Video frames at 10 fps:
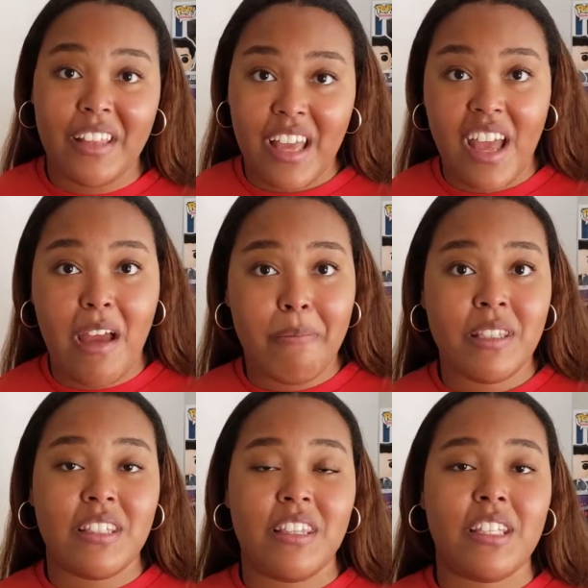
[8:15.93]
that
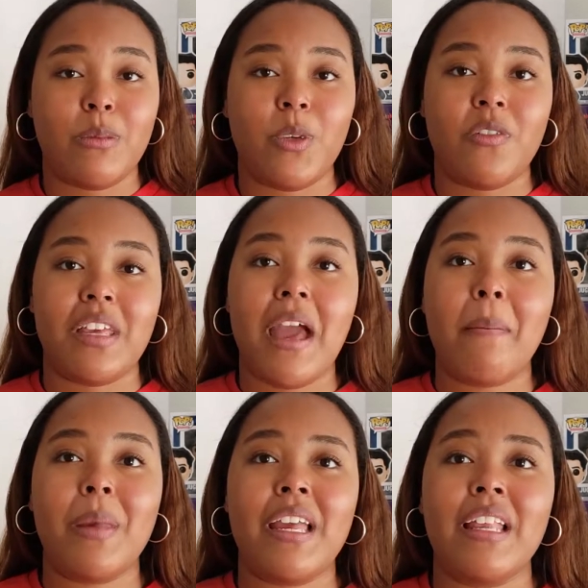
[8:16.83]
happens in this movie. I
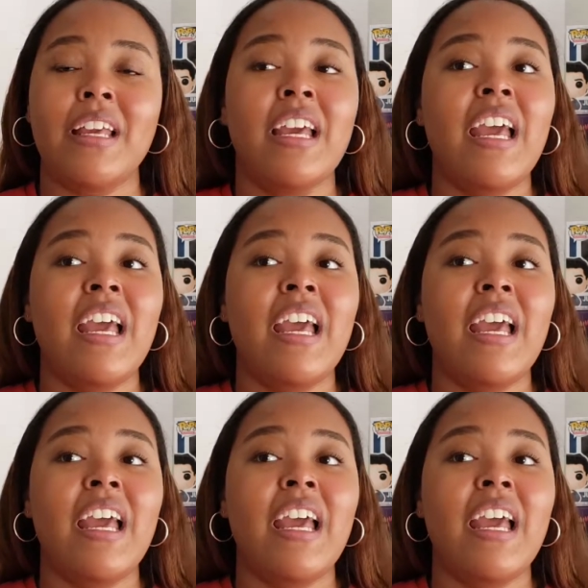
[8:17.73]
mean,